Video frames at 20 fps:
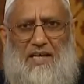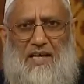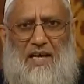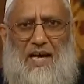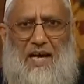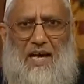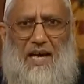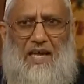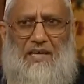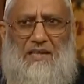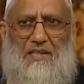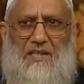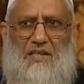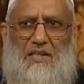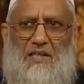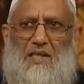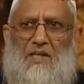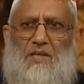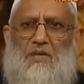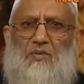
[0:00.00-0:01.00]
And
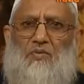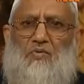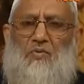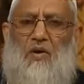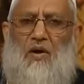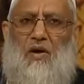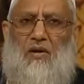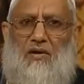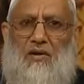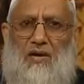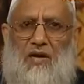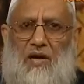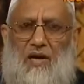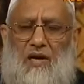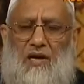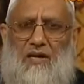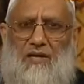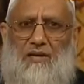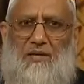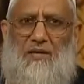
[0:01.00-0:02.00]
to
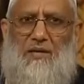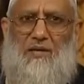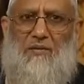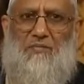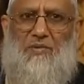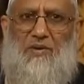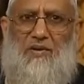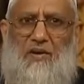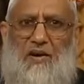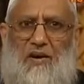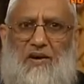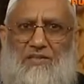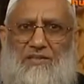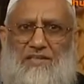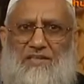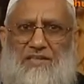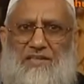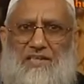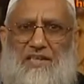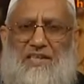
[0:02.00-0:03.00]
Allah
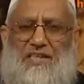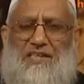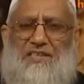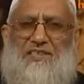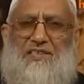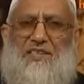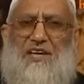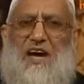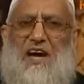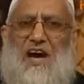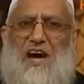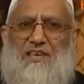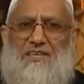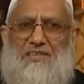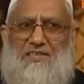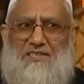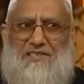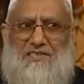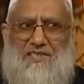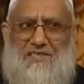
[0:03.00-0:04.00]
belongs the
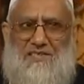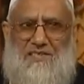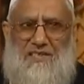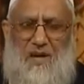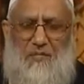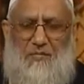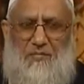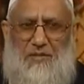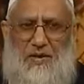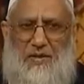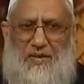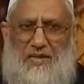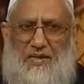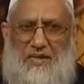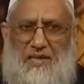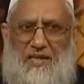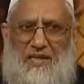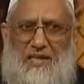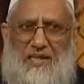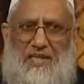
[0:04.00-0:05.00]
highest example
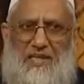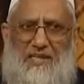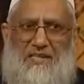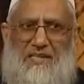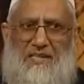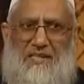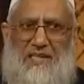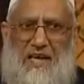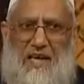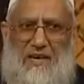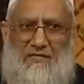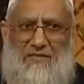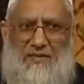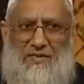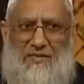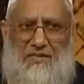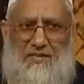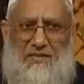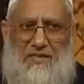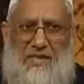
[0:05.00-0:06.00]
in the
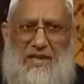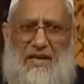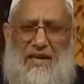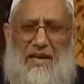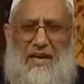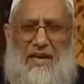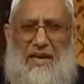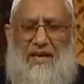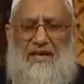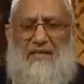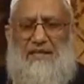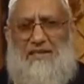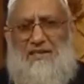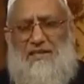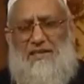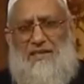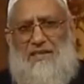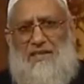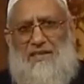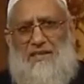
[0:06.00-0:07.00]
heavens and
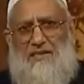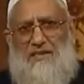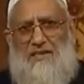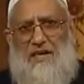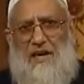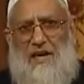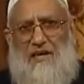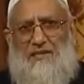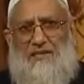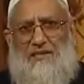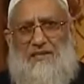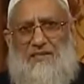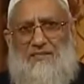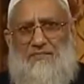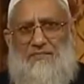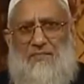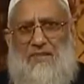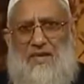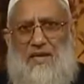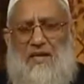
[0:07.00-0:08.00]
in the earth.
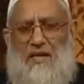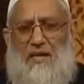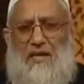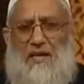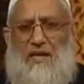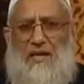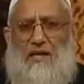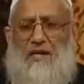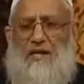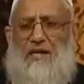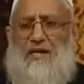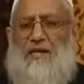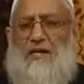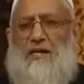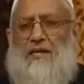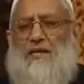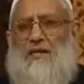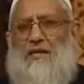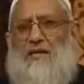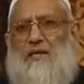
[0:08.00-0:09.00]
Here,
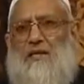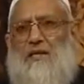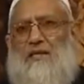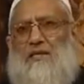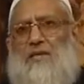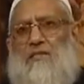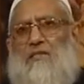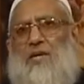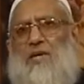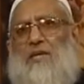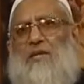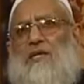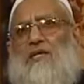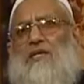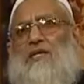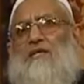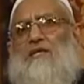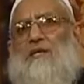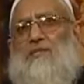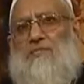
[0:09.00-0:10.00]
the meaning
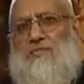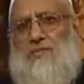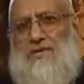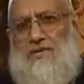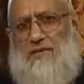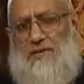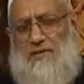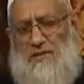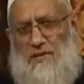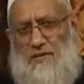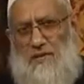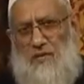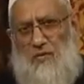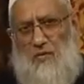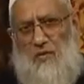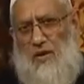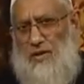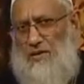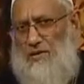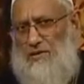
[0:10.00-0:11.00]
is different.
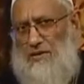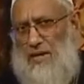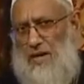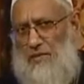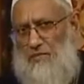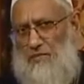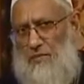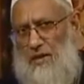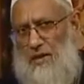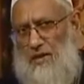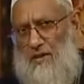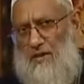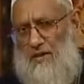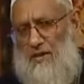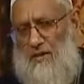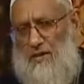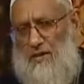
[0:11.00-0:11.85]
What is that meaning?